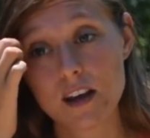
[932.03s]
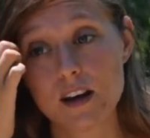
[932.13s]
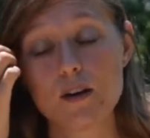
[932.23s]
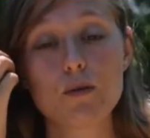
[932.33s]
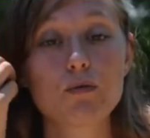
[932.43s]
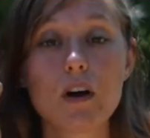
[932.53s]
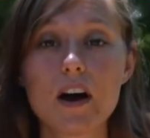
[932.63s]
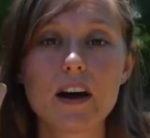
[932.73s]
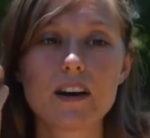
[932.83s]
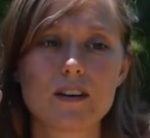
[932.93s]

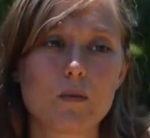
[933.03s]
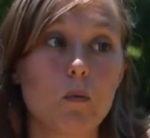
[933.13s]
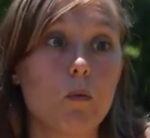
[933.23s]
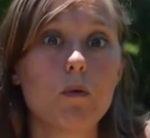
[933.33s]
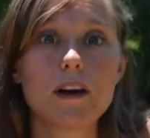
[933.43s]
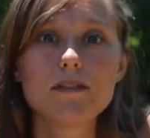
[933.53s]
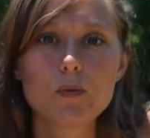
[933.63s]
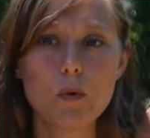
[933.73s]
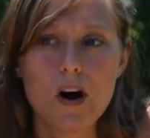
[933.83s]
run or even